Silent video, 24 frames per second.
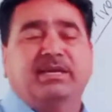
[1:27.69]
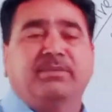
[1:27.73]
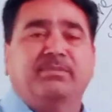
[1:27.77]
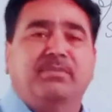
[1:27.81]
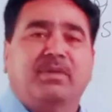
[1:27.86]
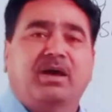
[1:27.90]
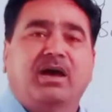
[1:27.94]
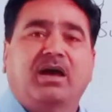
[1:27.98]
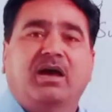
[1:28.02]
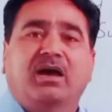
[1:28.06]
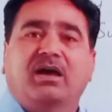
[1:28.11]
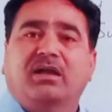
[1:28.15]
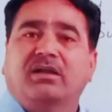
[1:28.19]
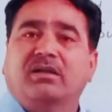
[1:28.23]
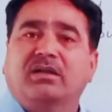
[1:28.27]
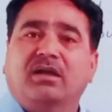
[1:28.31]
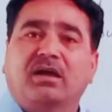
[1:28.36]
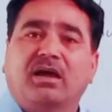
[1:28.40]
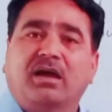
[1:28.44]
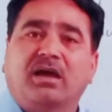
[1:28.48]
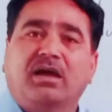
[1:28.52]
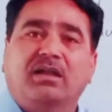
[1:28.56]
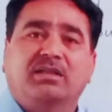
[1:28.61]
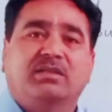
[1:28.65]
am,
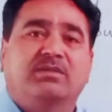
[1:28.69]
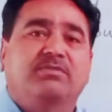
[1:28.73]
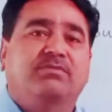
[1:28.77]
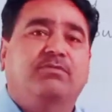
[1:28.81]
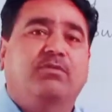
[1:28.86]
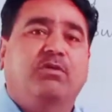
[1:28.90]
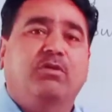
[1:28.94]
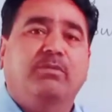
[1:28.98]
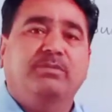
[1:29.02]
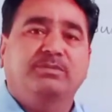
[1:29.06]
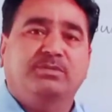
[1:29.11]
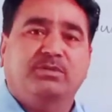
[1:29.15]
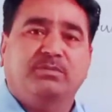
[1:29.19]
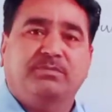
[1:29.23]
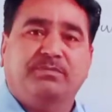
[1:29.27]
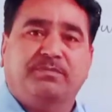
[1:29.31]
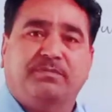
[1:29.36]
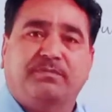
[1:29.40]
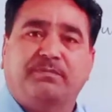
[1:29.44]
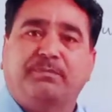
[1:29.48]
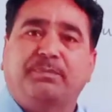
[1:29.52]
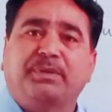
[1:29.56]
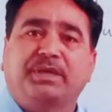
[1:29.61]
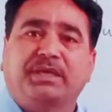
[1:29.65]
are the forms
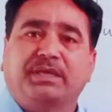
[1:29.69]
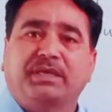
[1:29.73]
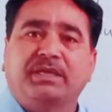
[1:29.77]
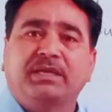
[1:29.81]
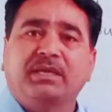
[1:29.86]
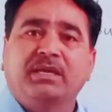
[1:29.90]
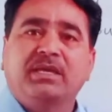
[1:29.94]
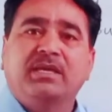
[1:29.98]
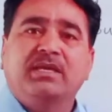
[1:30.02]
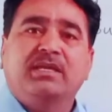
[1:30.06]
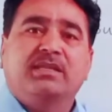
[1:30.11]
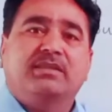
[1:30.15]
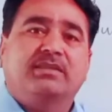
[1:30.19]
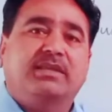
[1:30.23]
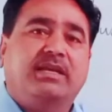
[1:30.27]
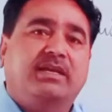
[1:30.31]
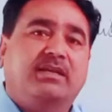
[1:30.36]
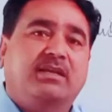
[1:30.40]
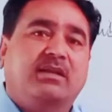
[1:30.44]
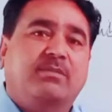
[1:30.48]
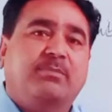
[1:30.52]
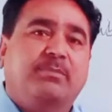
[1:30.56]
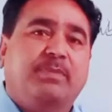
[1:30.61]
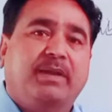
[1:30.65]
of be
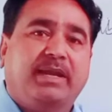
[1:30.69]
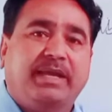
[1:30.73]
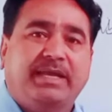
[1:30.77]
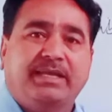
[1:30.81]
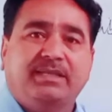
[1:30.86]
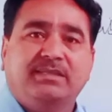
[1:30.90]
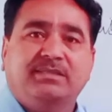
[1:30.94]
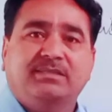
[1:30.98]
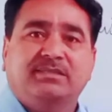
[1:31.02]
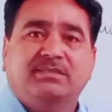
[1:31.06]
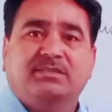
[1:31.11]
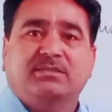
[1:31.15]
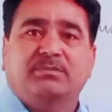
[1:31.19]
that are placed